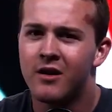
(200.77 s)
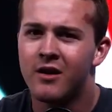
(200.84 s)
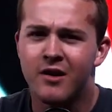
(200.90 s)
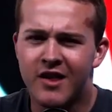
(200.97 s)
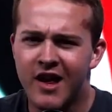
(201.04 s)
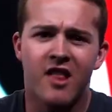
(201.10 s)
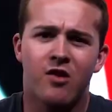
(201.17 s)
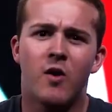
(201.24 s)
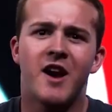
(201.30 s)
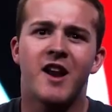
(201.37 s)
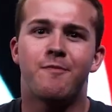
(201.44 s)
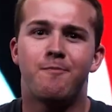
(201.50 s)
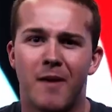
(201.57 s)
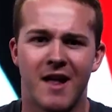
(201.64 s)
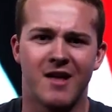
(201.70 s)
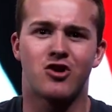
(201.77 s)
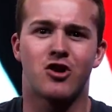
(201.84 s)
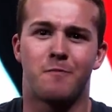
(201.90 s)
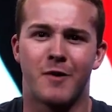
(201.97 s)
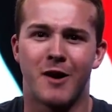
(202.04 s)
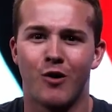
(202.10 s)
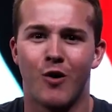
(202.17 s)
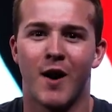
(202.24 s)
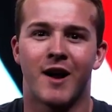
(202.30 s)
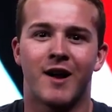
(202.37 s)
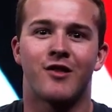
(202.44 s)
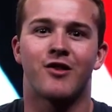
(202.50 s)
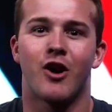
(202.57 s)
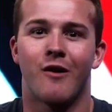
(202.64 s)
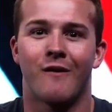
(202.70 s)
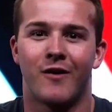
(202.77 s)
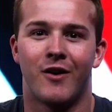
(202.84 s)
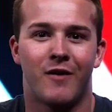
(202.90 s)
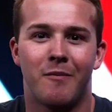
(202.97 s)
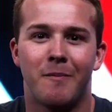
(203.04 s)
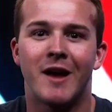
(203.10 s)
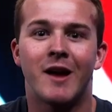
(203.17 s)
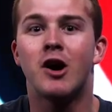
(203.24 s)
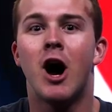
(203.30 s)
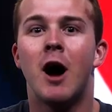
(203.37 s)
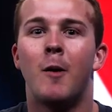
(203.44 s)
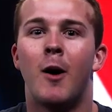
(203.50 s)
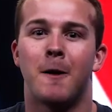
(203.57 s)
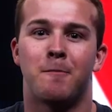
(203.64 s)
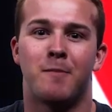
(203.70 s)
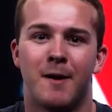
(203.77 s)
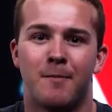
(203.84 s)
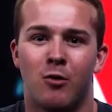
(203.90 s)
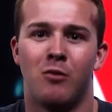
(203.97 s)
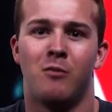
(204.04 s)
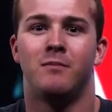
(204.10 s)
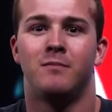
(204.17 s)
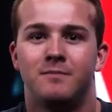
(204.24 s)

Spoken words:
Since when is Ben Shapiro a conservative? I mean, come on, people.